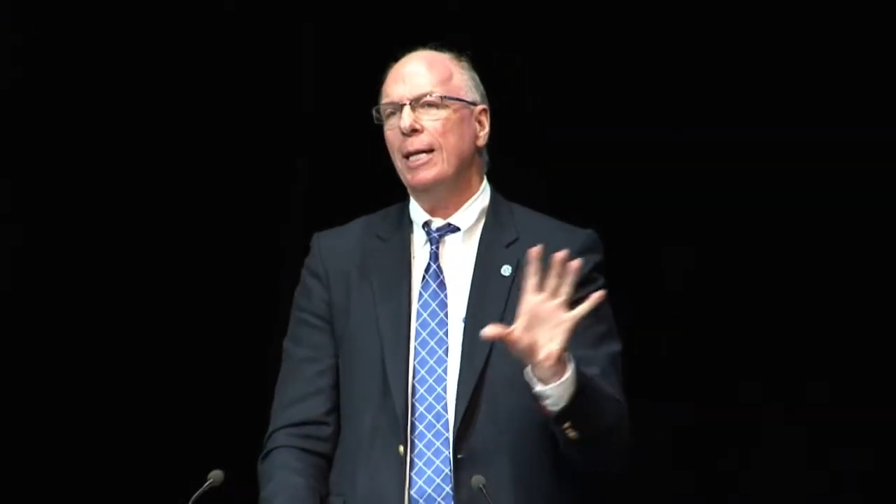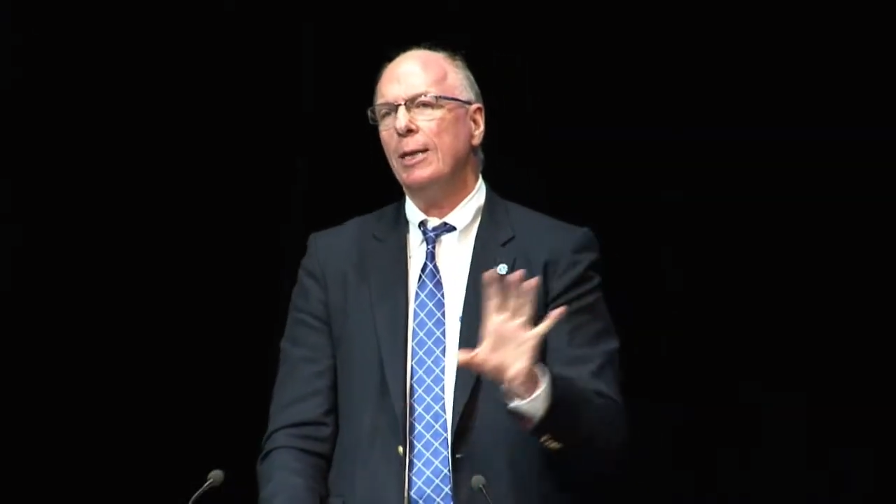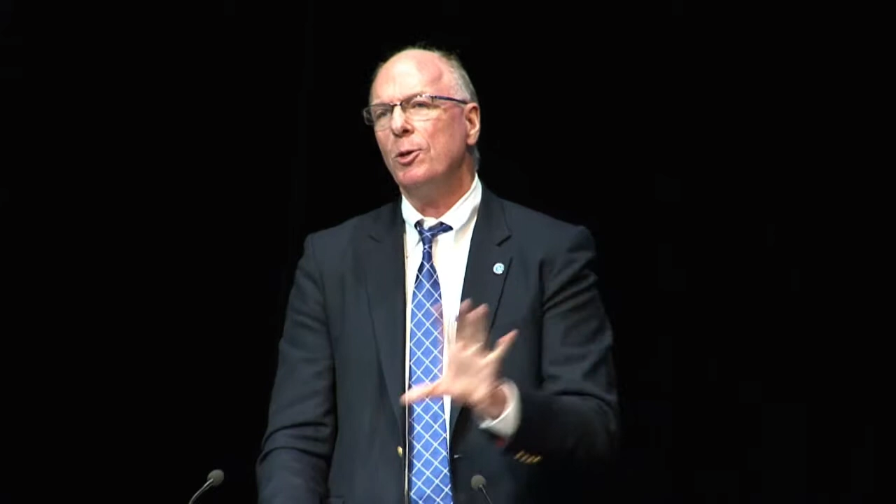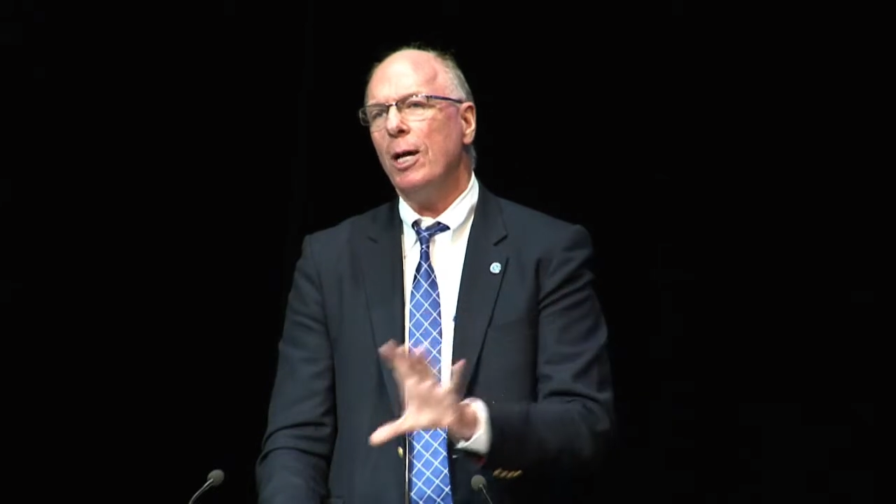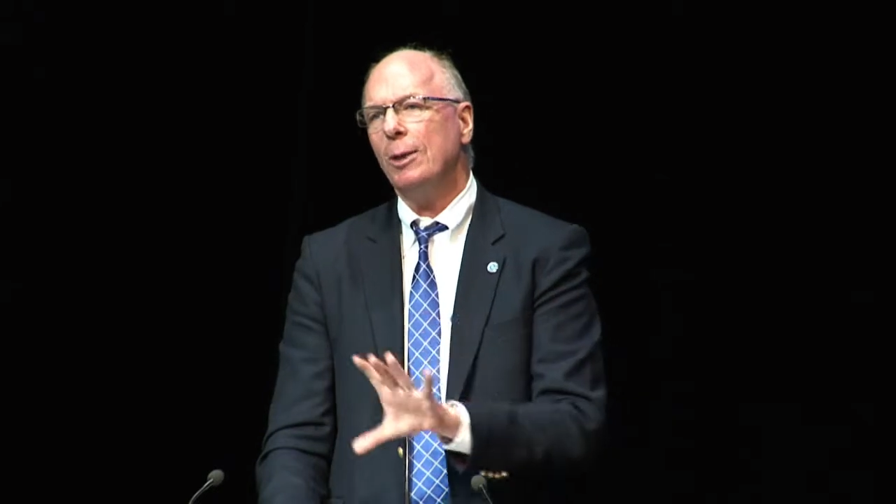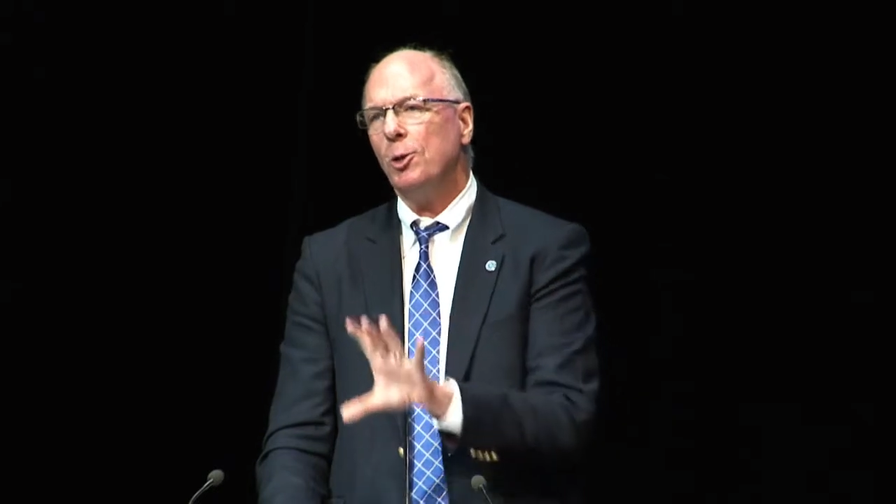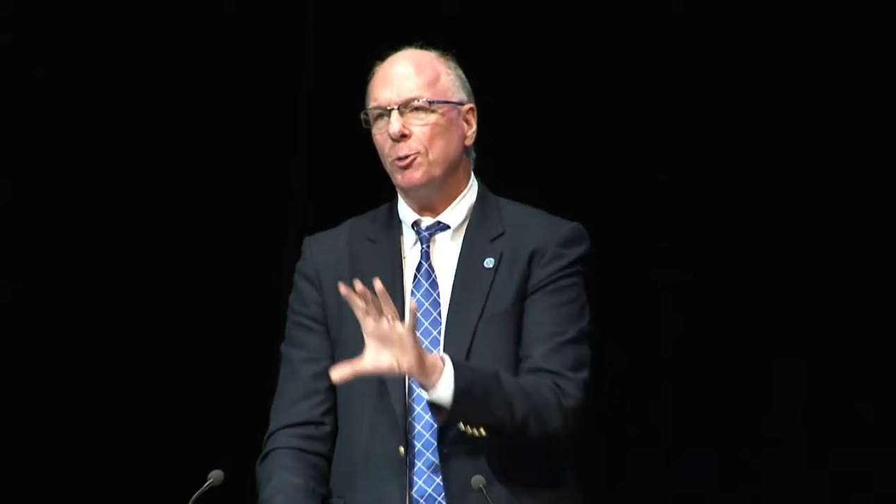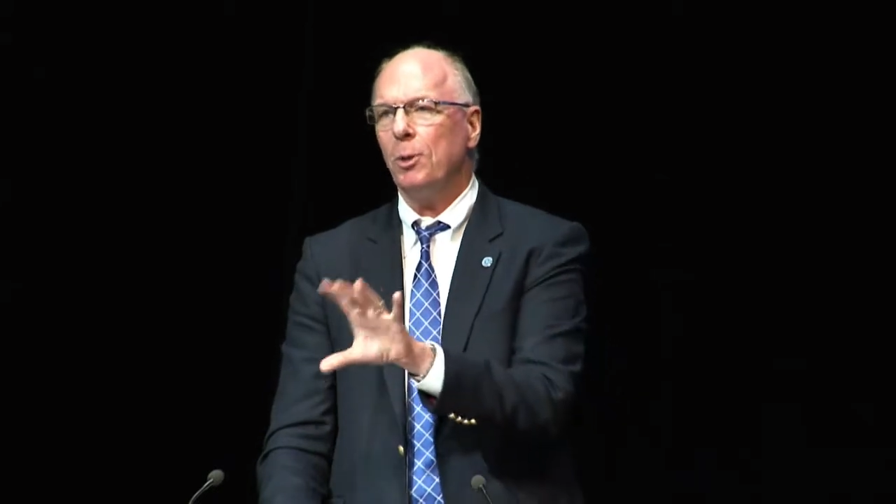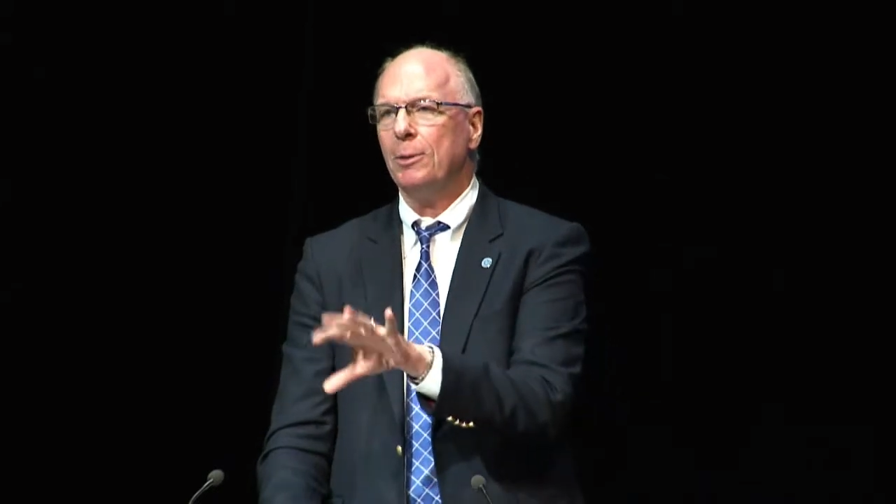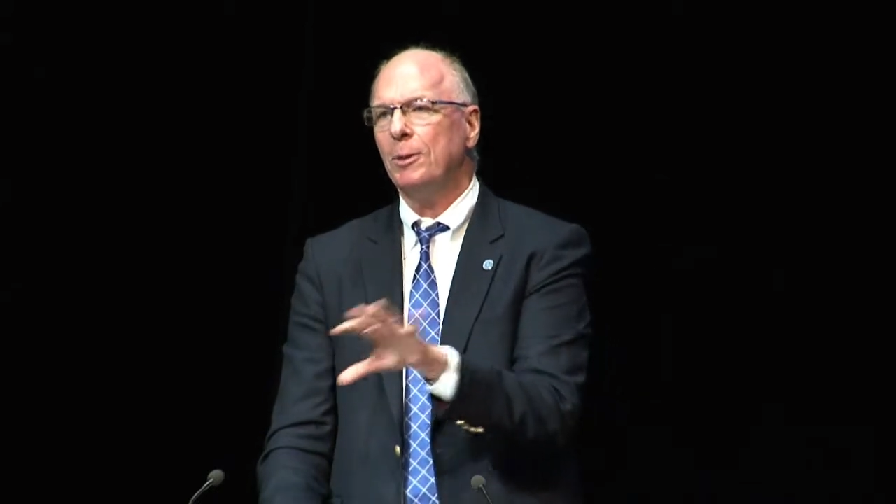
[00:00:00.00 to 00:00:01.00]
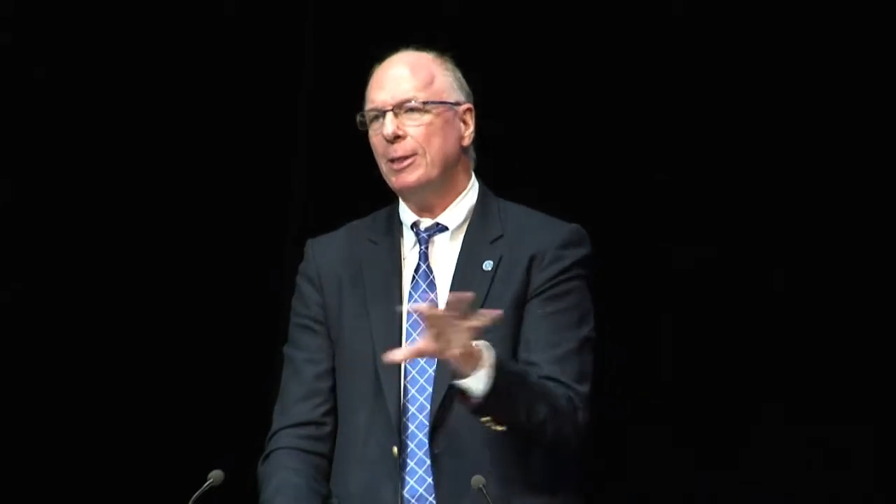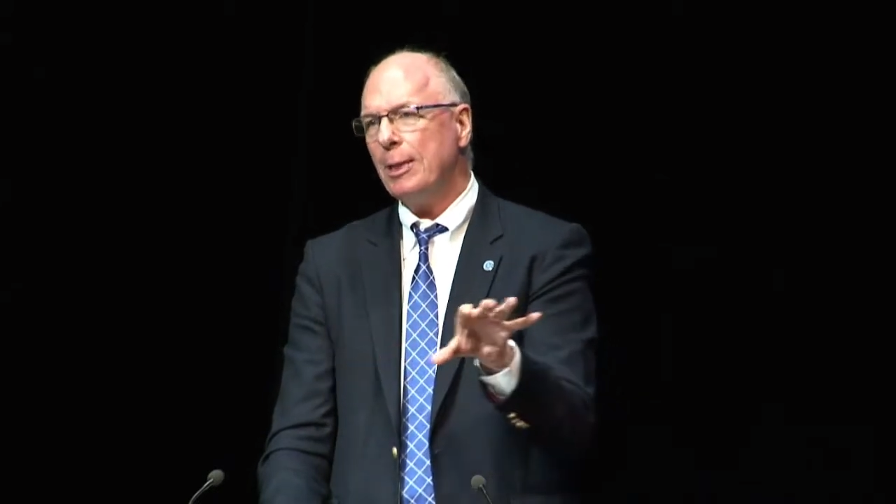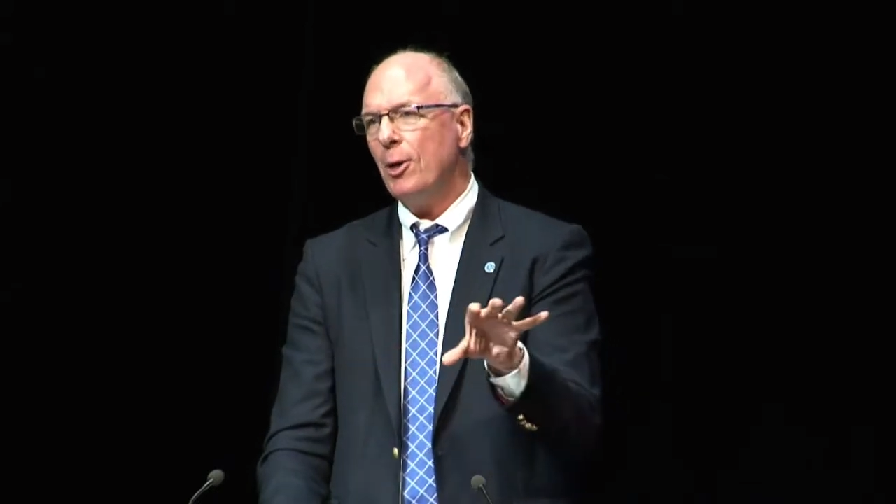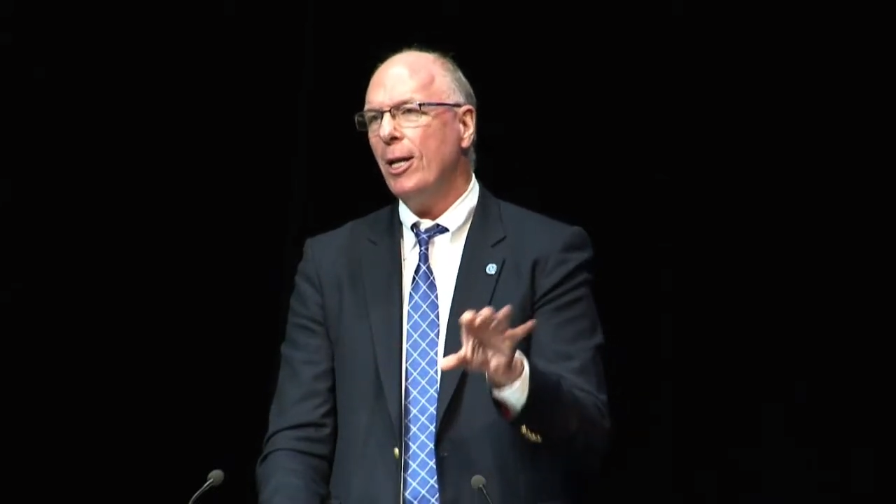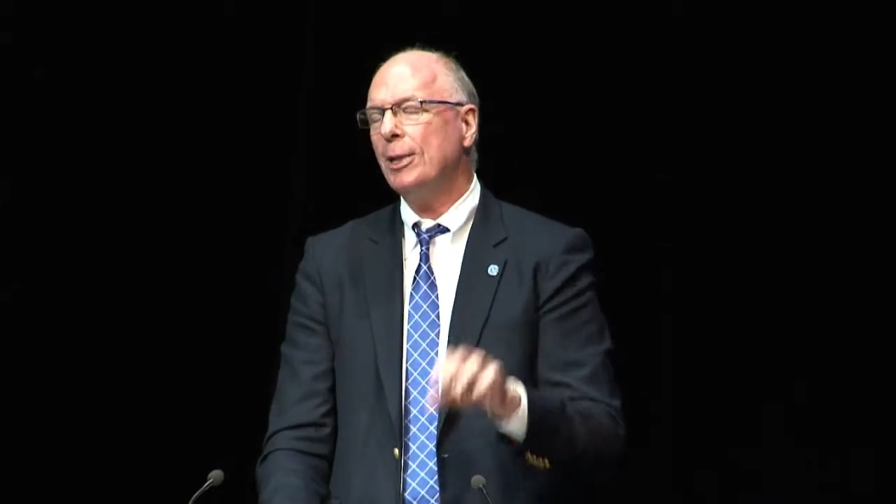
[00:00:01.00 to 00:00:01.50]
It's not just what
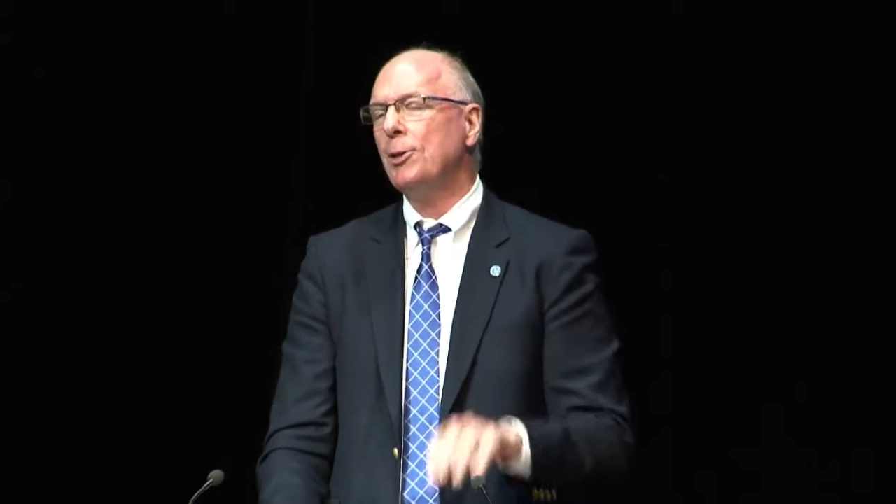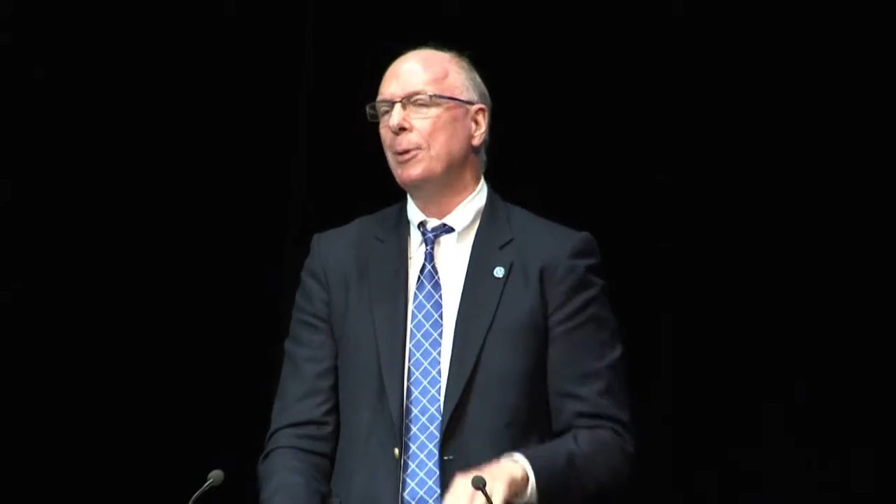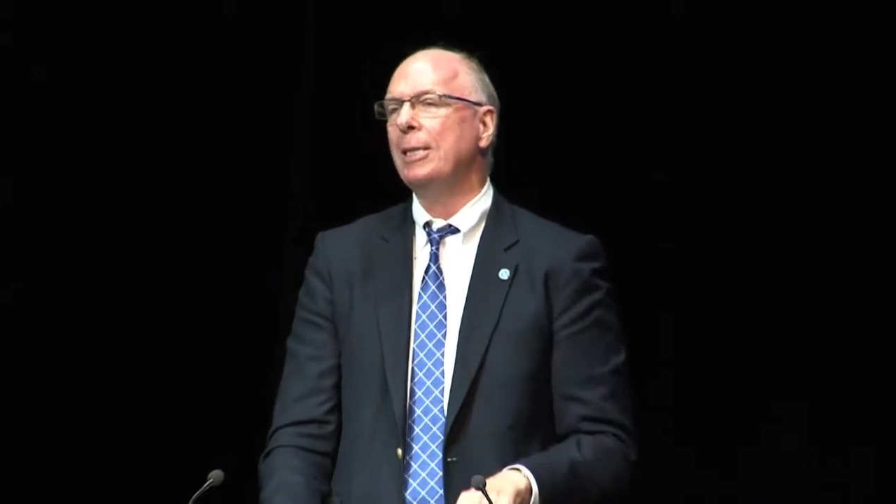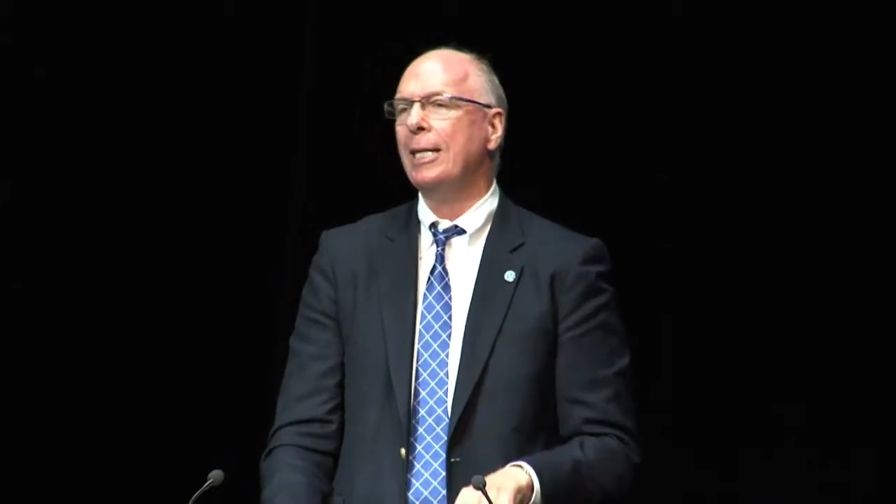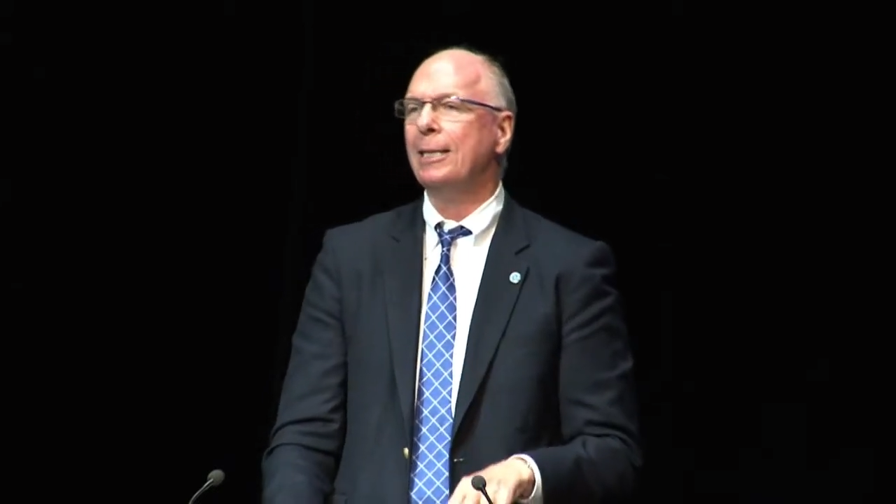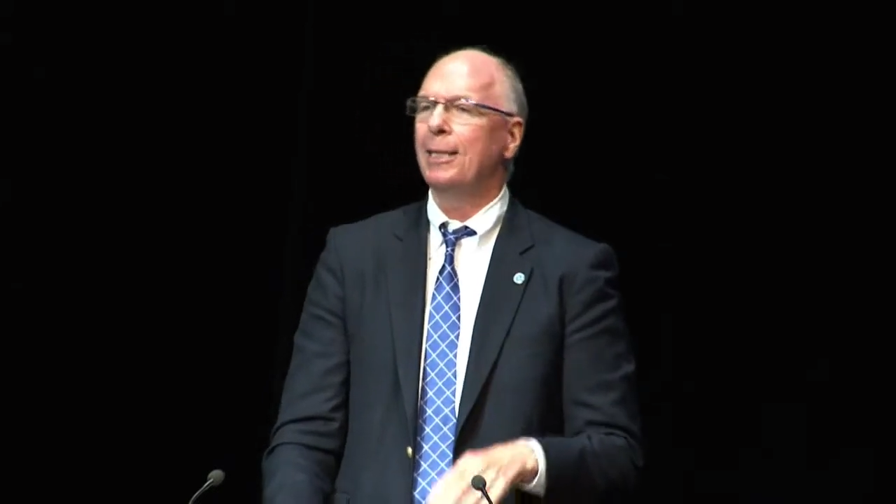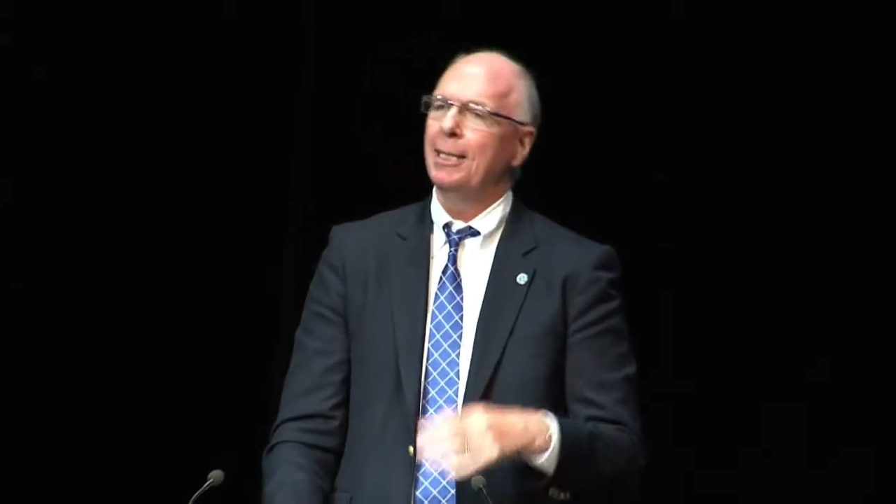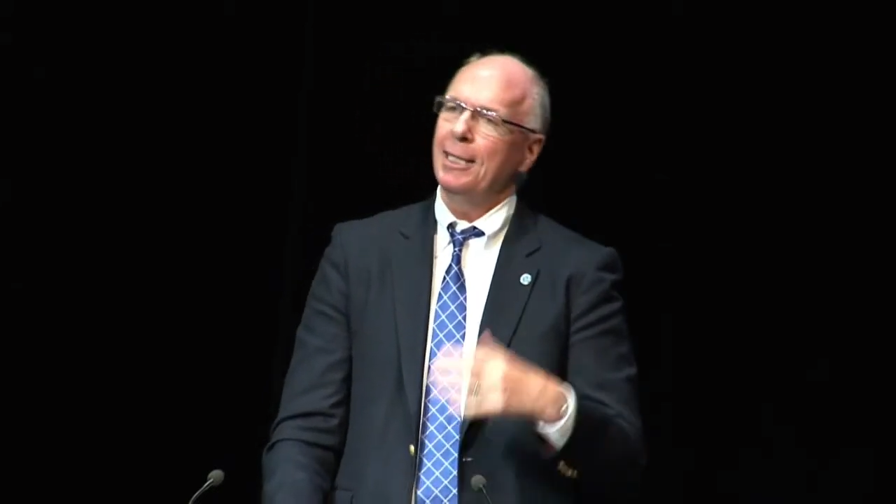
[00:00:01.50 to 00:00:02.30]
technology we need.